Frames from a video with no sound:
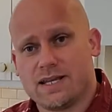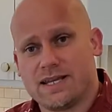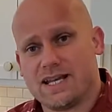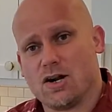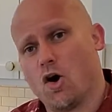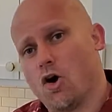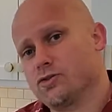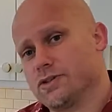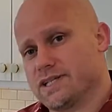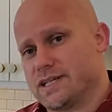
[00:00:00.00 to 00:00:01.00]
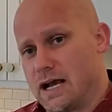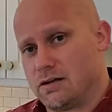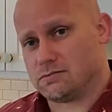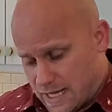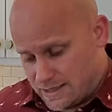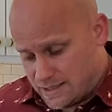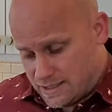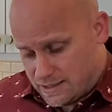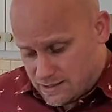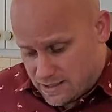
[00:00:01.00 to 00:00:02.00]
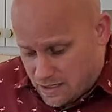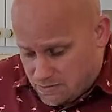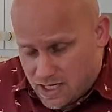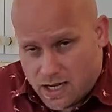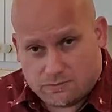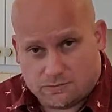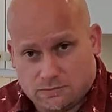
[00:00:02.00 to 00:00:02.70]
get all drinks out at the same time